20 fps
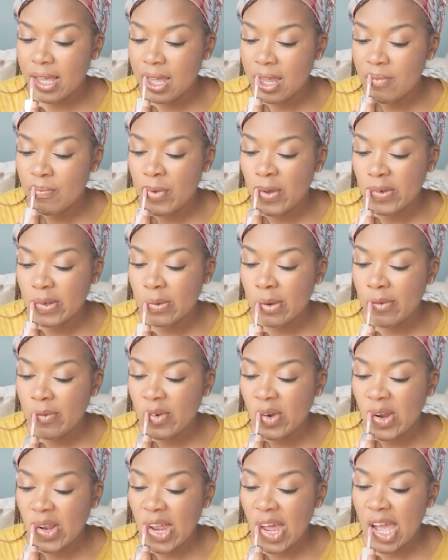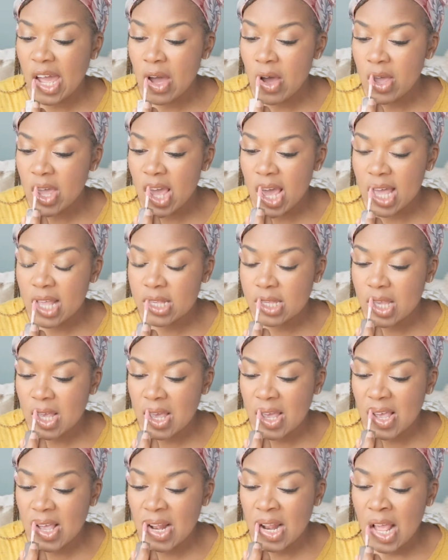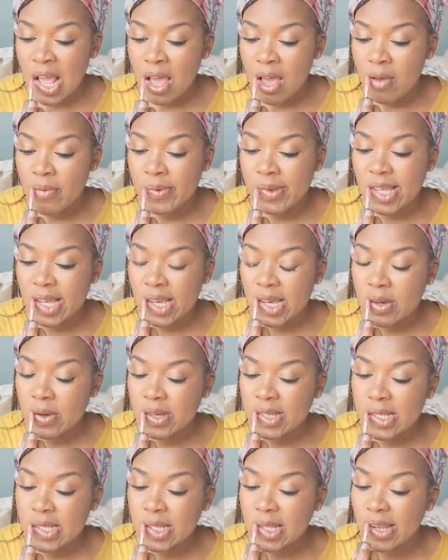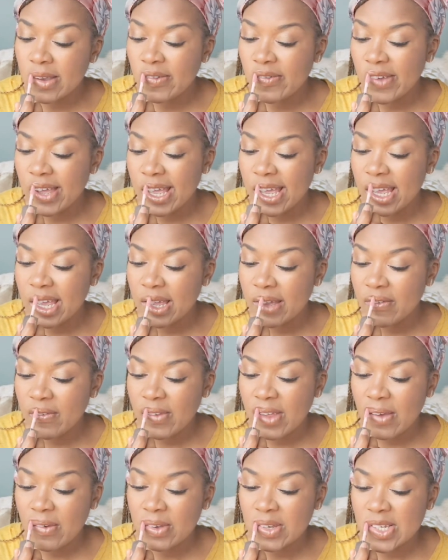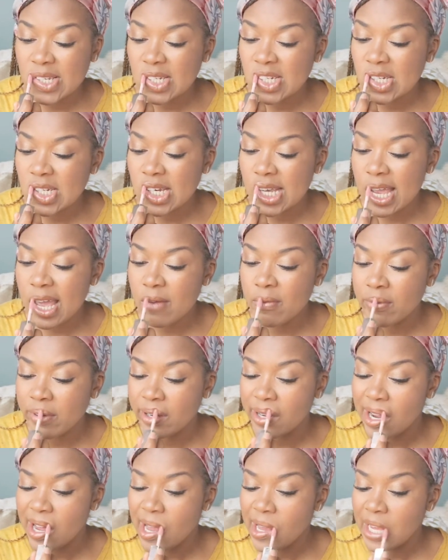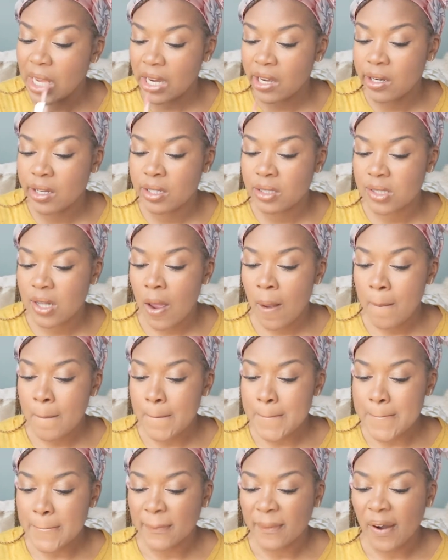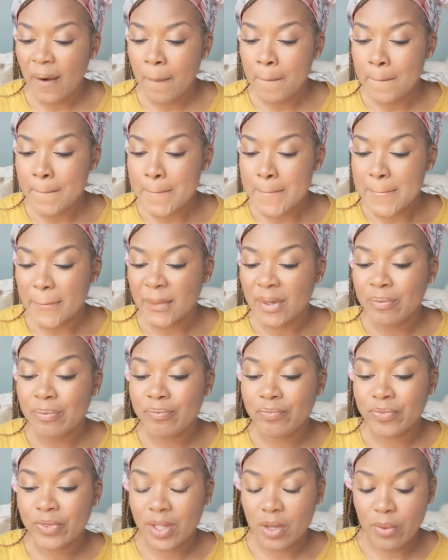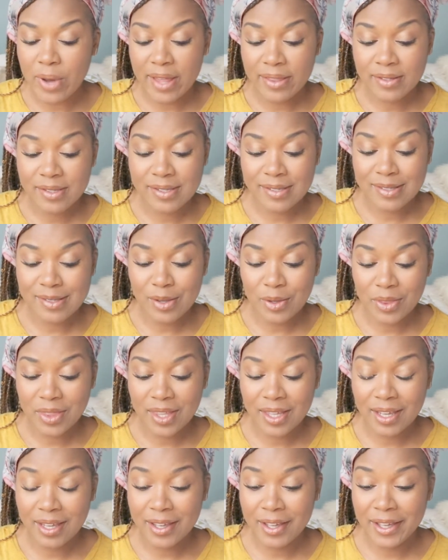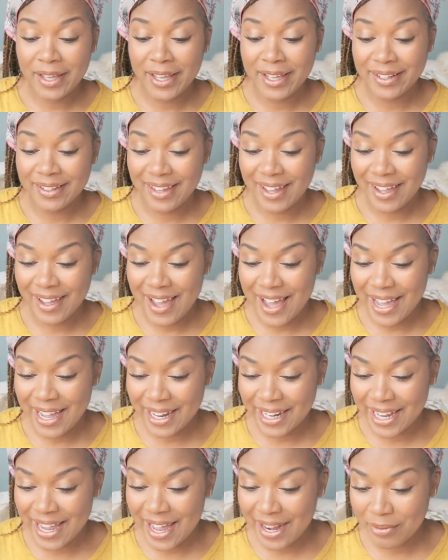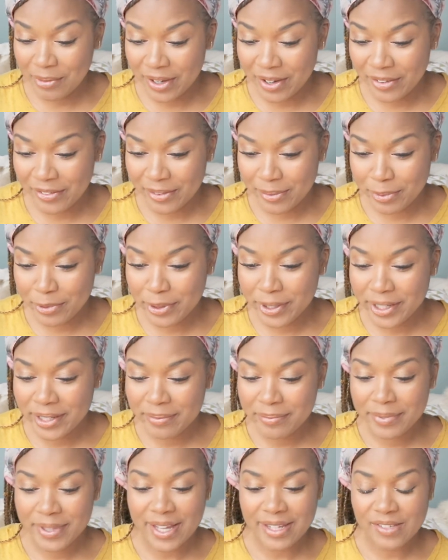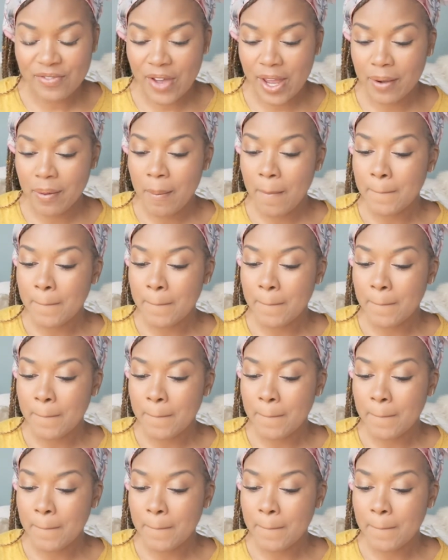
most people are like, oh yeah, it's good, but it wasn't their fave. They wish she had more colors. Wow, this is so thick, and like I kind of went overboard, but that's fine.